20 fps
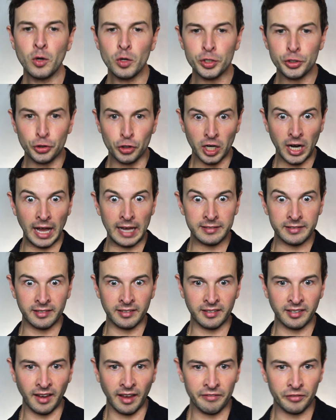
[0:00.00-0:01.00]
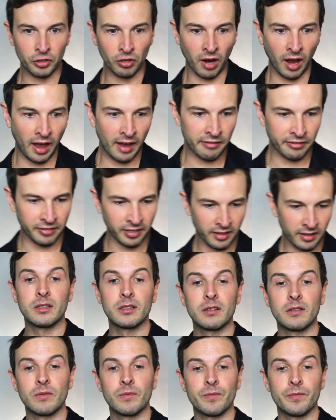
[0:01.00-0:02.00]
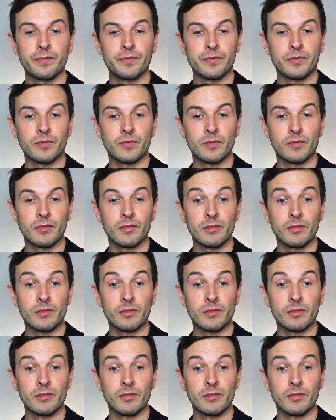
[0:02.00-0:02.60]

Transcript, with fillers: Your dresses have arrived. Name Daphne